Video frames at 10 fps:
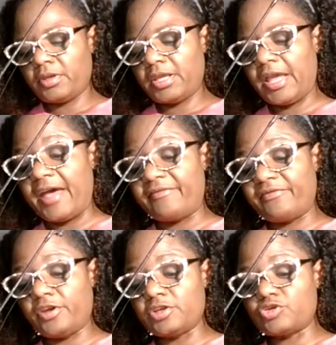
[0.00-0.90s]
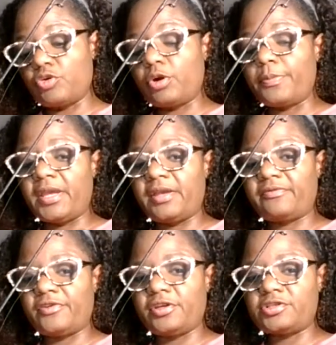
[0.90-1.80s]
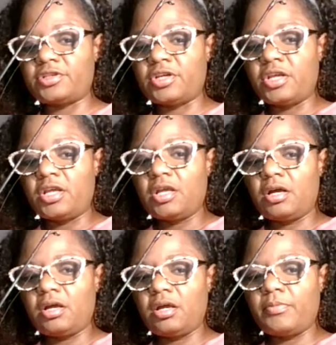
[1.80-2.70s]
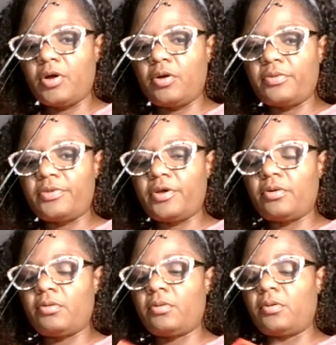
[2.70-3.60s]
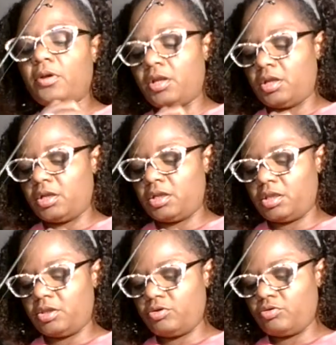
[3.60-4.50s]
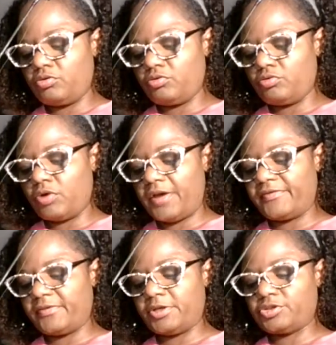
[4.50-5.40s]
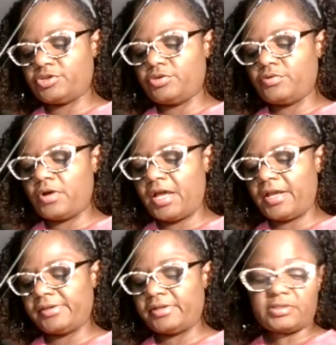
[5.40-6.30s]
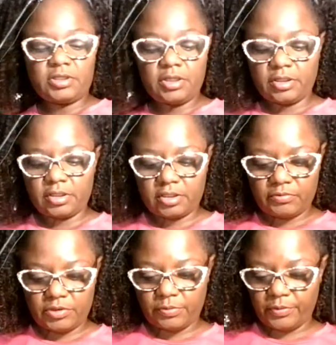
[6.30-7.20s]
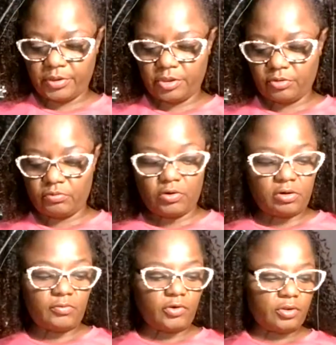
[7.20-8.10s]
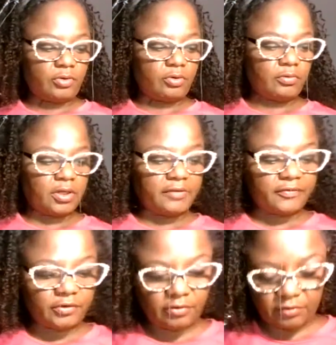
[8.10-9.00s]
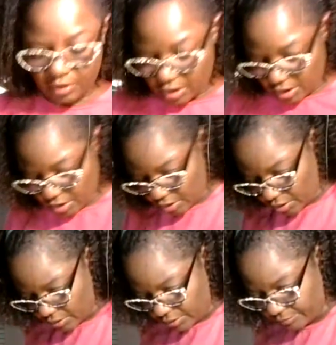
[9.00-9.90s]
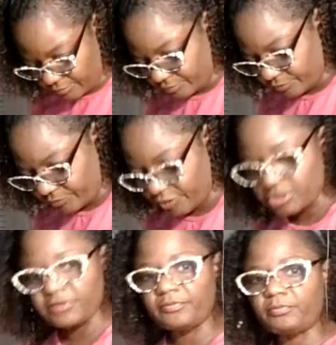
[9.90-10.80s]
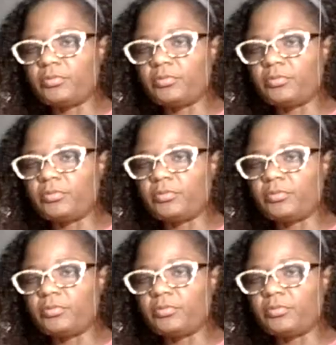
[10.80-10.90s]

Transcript: catfish or panfish. Although you have to make sure you hide this hook when you're putting your worm on or whatever you're fishing